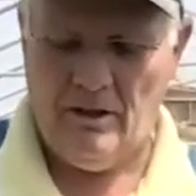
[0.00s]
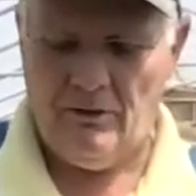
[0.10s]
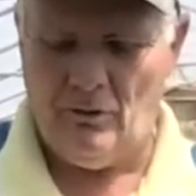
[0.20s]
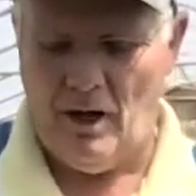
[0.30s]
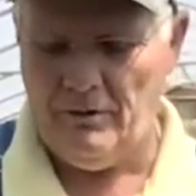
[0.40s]

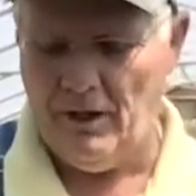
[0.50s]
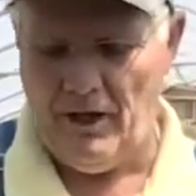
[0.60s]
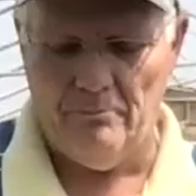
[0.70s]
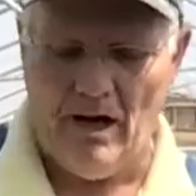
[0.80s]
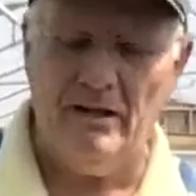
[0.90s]
So I,
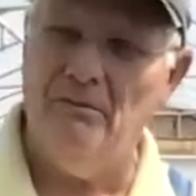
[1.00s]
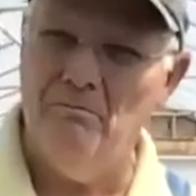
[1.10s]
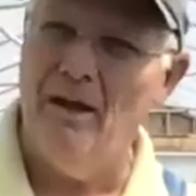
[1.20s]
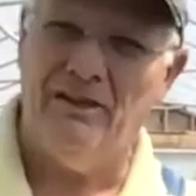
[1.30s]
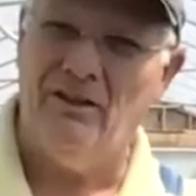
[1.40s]
and my
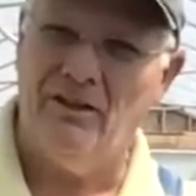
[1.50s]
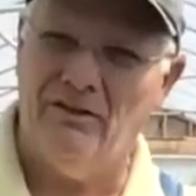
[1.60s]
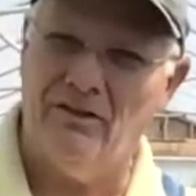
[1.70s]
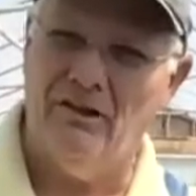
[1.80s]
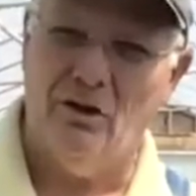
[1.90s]
mix
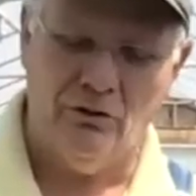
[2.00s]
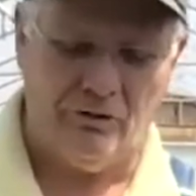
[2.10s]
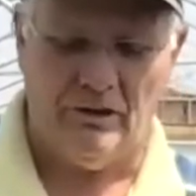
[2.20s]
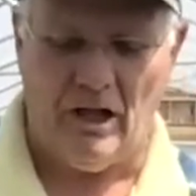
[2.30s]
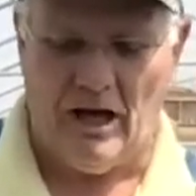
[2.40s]
is loose
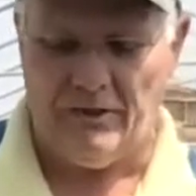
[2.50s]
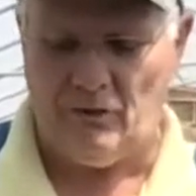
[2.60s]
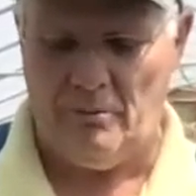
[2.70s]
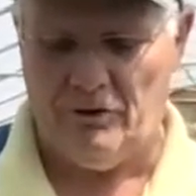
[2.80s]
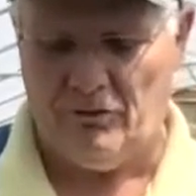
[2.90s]
and light,
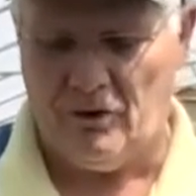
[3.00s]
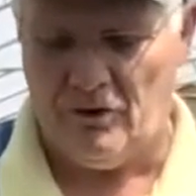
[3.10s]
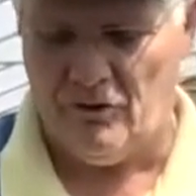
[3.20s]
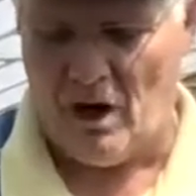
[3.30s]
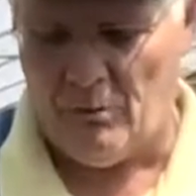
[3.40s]
so I'm just going
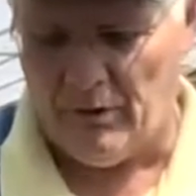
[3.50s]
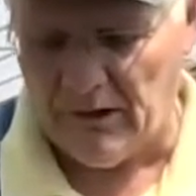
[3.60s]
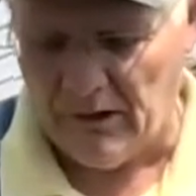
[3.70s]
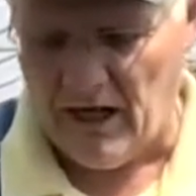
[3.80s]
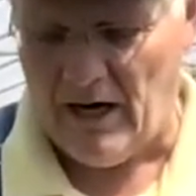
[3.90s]
to drop one
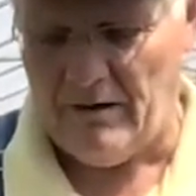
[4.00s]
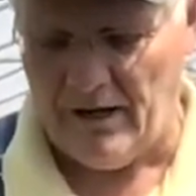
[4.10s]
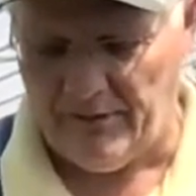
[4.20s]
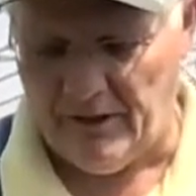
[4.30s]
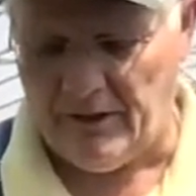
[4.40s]
little guy
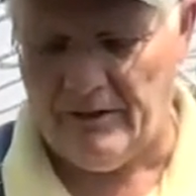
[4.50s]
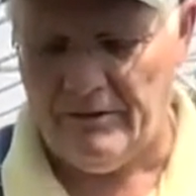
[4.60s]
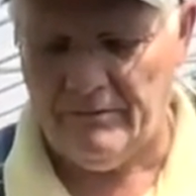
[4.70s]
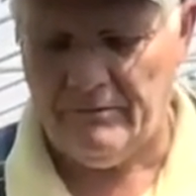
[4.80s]
right there.